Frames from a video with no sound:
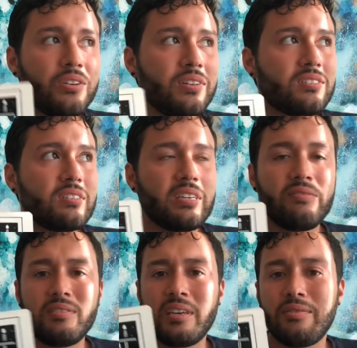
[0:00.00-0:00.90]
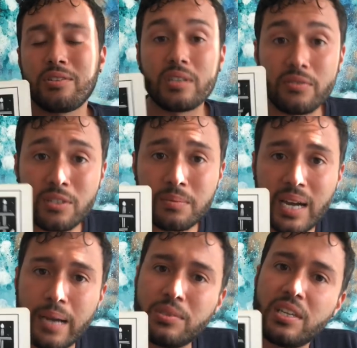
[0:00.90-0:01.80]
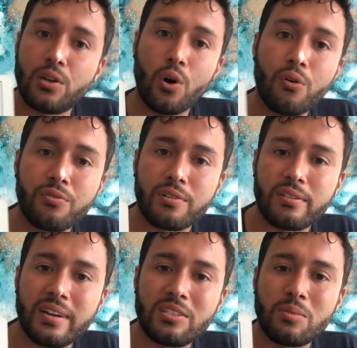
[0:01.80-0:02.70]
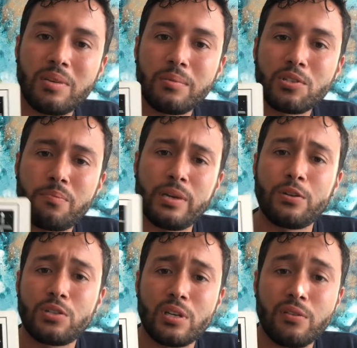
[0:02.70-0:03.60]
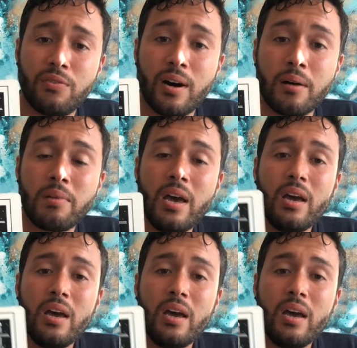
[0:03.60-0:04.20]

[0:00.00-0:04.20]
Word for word: You need to give give yourself some time to get over it, right? To be able to pick yourself up.